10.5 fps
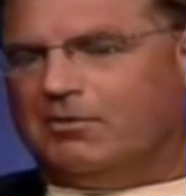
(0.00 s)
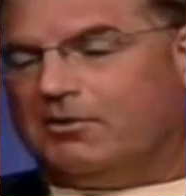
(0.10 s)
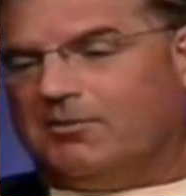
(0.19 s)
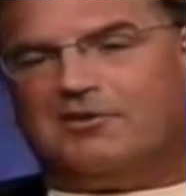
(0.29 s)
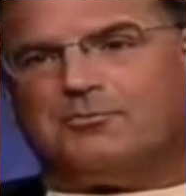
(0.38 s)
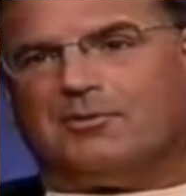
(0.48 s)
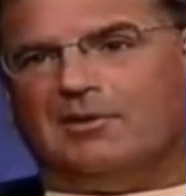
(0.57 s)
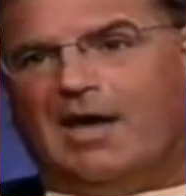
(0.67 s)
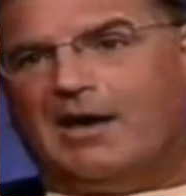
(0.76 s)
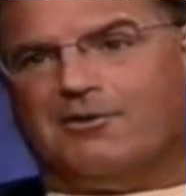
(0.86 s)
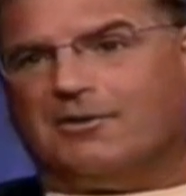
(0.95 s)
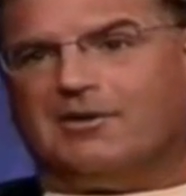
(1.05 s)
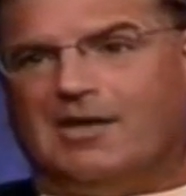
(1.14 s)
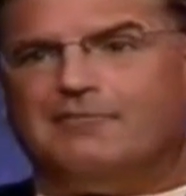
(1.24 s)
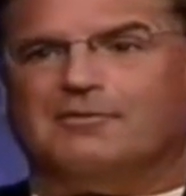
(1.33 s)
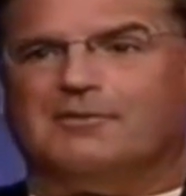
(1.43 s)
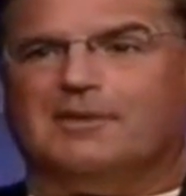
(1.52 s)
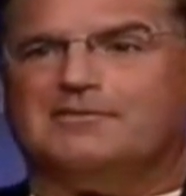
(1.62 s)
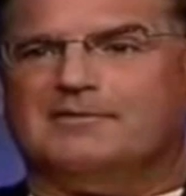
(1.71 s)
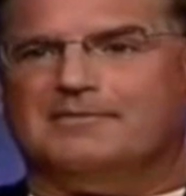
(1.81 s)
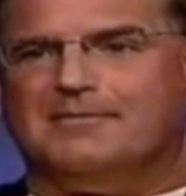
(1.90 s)
Well, you're an expert liar and conniver.
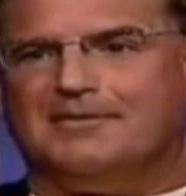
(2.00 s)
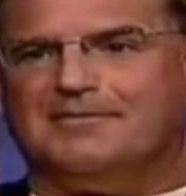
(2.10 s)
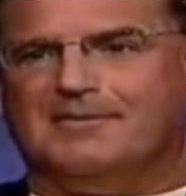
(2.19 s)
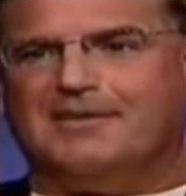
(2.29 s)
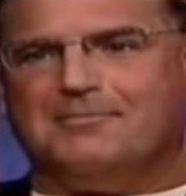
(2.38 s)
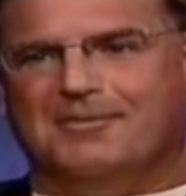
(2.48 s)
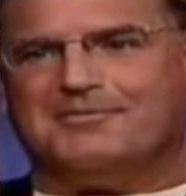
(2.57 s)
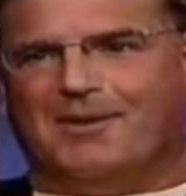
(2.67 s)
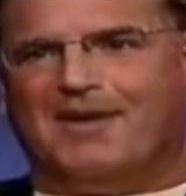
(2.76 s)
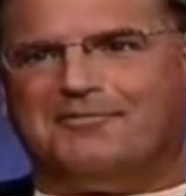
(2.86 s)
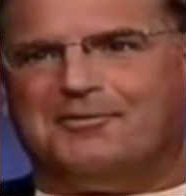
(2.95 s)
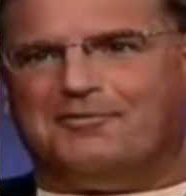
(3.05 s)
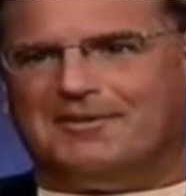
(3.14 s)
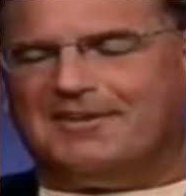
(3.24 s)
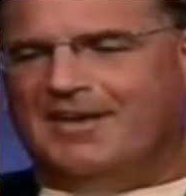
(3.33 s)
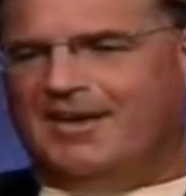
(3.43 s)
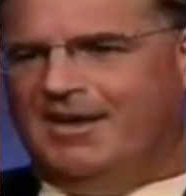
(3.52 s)
That's my view of it.